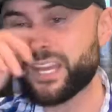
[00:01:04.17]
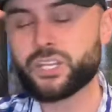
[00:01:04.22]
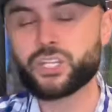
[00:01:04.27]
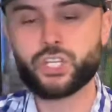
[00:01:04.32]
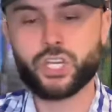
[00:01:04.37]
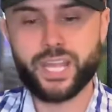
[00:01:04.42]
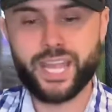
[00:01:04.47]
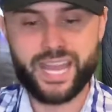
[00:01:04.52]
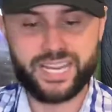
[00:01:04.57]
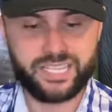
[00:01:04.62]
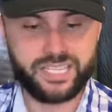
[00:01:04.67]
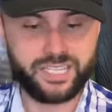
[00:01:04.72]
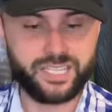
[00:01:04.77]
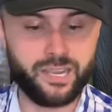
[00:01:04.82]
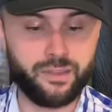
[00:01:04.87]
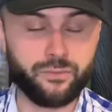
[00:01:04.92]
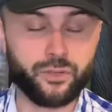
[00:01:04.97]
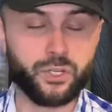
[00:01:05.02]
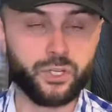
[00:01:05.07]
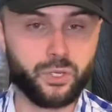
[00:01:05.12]
She had
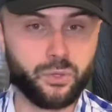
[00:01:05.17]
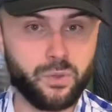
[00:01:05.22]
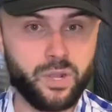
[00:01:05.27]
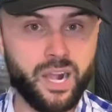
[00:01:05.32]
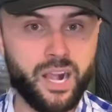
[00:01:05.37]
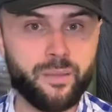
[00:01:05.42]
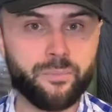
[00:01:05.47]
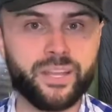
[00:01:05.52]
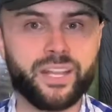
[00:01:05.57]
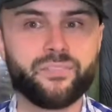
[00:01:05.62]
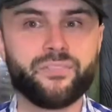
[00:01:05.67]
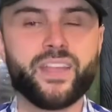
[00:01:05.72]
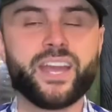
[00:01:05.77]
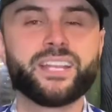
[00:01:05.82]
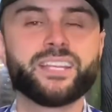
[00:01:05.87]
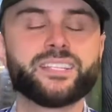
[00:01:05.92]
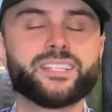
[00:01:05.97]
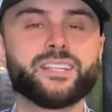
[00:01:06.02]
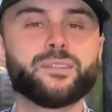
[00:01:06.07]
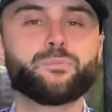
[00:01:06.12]
discovered a new comet
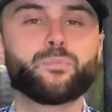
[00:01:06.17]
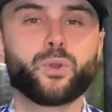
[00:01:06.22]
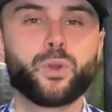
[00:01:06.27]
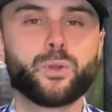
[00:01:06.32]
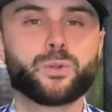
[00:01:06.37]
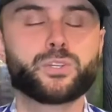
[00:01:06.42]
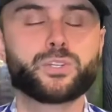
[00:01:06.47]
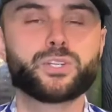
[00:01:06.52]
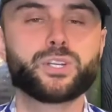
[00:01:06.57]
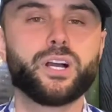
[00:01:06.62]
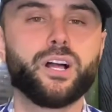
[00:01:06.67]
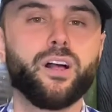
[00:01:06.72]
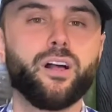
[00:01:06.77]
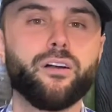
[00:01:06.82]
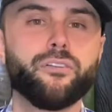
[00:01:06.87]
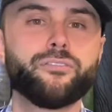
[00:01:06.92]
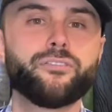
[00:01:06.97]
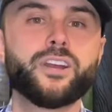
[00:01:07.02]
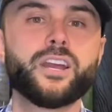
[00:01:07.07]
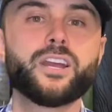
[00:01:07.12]
that is in approach
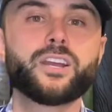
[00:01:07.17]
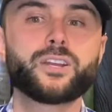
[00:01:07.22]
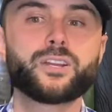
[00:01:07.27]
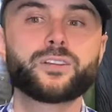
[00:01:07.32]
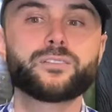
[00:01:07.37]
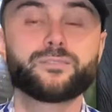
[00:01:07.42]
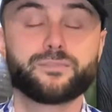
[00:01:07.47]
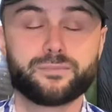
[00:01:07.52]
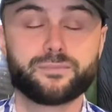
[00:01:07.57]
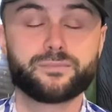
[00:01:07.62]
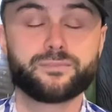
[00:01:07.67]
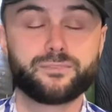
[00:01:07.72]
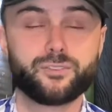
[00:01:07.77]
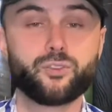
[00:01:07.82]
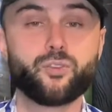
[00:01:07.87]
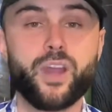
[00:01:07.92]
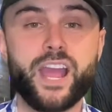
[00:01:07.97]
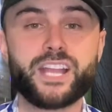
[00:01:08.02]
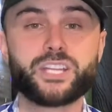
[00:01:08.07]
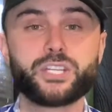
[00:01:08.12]
of
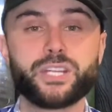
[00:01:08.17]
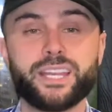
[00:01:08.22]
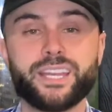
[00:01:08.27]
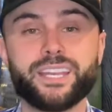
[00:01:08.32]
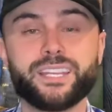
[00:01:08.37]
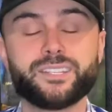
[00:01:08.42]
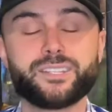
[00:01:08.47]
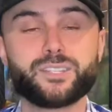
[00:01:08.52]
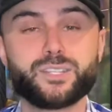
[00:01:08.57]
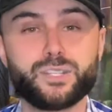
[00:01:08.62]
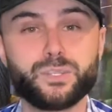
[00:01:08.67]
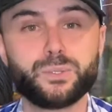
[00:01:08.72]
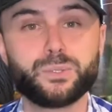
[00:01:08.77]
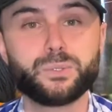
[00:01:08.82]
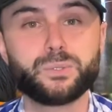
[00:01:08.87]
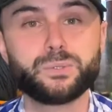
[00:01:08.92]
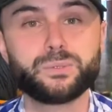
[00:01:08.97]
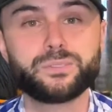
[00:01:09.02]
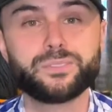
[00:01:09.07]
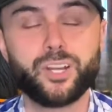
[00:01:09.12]
crashing
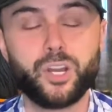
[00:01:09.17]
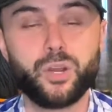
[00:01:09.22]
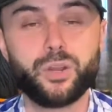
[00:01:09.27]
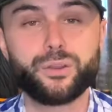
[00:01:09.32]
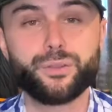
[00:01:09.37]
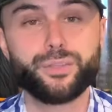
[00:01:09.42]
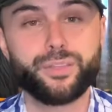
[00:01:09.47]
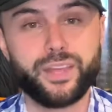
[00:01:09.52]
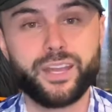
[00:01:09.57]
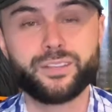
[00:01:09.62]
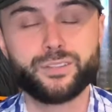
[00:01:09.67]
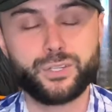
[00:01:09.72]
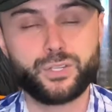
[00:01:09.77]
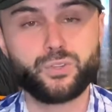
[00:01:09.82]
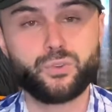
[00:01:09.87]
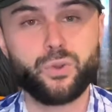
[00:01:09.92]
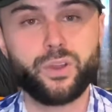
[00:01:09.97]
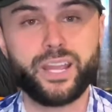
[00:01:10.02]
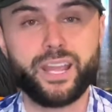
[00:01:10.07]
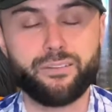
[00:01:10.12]
into Earth and
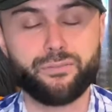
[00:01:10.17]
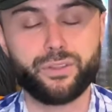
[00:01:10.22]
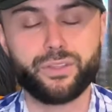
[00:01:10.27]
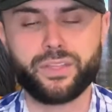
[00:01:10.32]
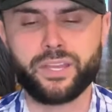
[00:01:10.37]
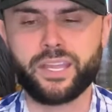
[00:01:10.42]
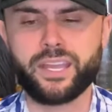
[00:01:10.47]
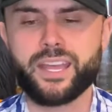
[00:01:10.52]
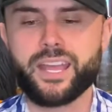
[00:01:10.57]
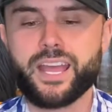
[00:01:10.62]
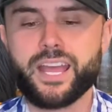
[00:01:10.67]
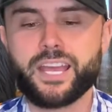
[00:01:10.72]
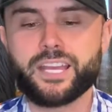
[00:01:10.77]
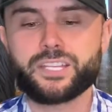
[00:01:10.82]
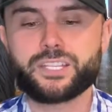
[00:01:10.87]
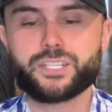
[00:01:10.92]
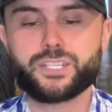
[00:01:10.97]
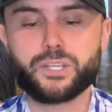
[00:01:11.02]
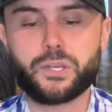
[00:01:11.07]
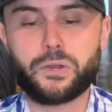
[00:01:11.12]
destroying everything.
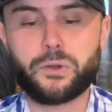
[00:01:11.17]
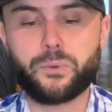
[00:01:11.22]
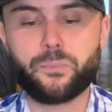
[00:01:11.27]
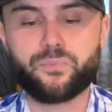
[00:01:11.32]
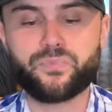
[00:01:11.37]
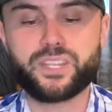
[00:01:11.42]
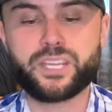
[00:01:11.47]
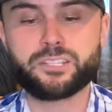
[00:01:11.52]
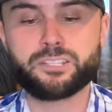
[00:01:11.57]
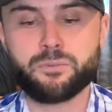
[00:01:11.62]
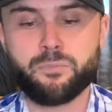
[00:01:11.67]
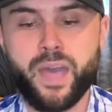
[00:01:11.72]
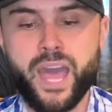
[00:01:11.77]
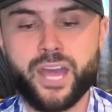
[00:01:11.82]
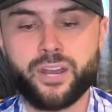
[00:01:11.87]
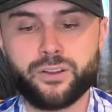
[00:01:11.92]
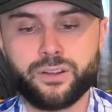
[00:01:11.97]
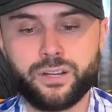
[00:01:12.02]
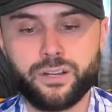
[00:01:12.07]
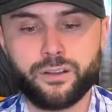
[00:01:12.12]
So it's a
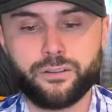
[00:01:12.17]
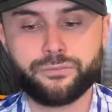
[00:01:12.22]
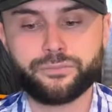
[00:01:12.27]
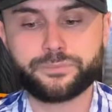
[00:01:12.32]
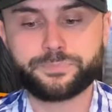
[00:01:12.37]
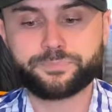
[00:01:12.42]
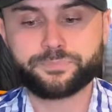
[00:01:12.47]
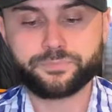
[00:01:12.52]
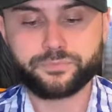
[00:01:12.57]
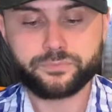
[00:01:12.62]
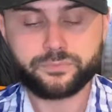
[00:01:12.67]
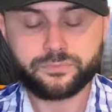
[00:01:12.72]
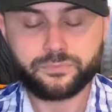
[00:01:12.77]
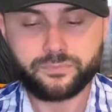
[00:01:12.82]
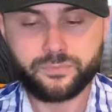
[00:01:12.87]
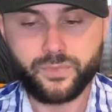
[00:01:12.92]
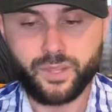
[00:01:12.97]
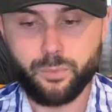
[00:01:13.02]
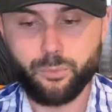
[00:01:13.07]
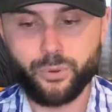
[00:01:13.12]
matter of
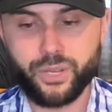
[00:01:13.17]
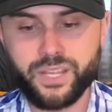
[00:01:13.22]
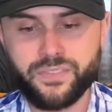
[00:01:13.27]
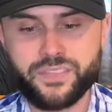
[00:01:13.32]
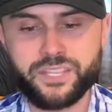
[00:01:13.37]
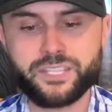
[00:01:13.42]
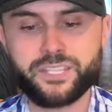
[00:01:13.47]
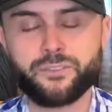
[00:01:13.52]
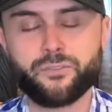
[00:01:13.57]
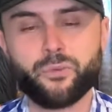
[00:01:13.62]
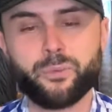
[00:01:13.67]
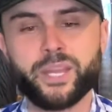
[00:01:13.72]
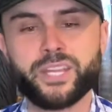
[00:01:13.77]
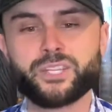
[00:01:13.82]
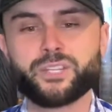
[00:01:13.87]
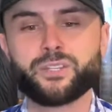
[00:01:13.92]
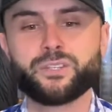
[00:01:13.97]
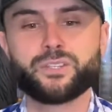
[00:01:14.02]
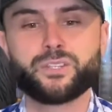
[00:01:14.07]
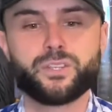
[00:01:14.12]
bringing this
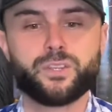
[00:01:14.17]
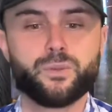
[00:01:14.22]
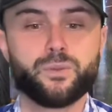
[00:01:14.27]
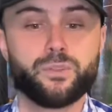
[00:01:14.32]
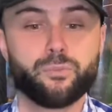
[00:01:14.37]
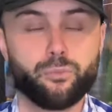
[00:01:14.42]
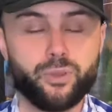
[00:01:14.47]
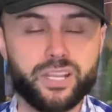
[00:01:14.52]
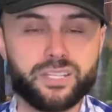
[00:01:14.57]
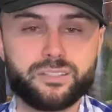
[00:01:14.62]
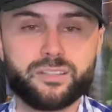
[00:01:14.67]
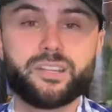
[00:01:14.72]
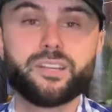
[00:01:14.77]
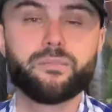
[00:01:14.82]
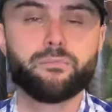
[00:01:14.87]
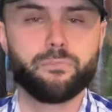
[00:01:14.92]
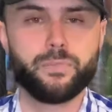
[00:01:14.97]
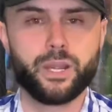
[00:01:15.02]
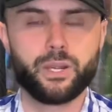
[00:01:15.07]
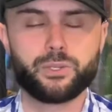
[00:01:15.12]
information to the
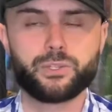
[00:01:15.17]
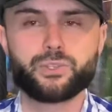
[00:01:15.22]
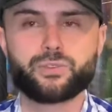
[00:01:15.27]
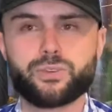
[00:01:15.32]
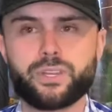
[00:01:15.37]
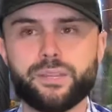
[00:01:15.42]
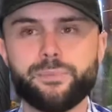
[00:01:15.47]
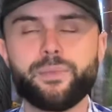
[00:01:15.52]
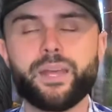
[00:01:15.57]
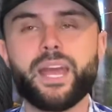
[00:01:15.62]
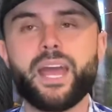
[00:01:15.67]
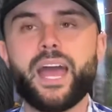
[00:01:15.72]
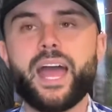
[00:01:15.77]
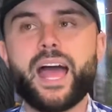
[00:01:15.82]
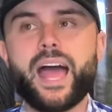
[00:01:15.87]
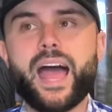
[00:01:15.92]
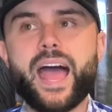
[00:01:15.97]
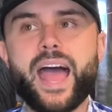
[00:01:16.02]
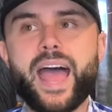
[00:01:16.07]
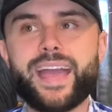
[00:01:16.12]
president, Meryl Streep,
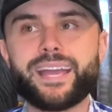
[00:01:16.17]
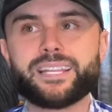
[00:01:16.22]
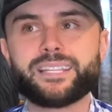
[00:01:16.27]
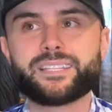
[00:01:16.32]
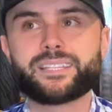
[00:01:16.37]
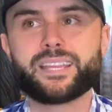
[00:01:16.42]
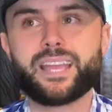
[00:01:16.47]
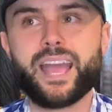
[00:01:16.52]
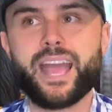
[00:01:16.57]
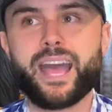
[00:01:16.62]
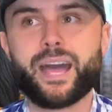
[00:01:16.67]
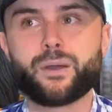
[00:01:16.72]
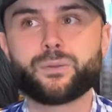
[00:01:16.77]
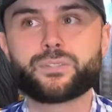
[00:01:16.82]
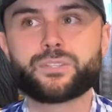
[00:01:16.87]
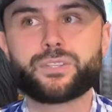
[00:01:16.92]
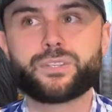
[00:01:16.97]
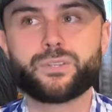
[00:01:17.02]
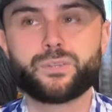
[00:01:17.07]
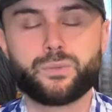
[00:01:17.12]
and how
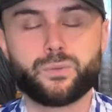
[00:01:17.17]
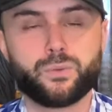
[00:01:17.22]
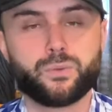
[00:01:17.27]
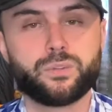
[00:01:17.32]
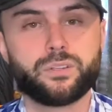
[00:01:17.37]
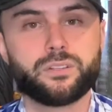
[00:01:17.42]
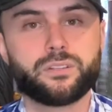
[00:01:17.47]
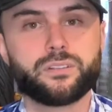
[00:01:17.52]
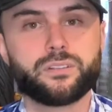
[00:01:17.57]
to